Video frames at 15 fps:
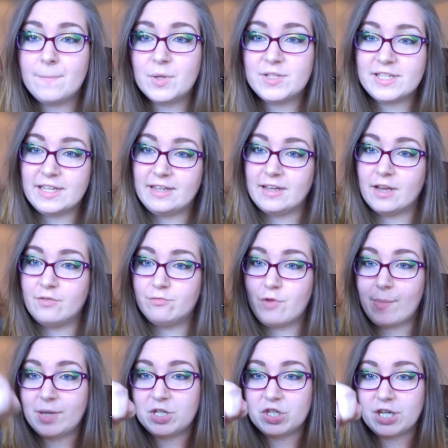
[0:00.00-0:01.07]
putting
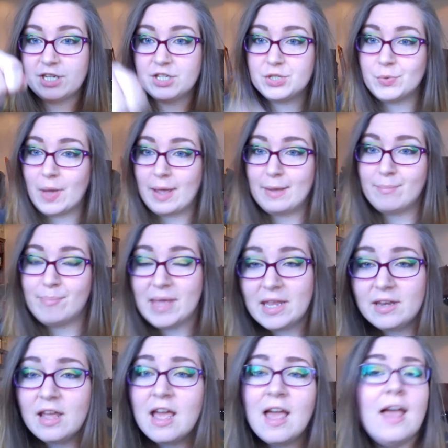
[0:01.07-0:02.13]
rubbish into a
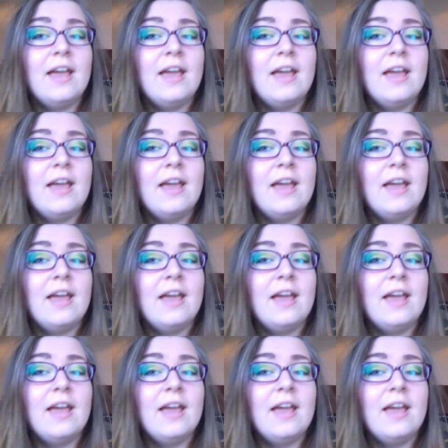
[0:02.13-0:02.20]
bin,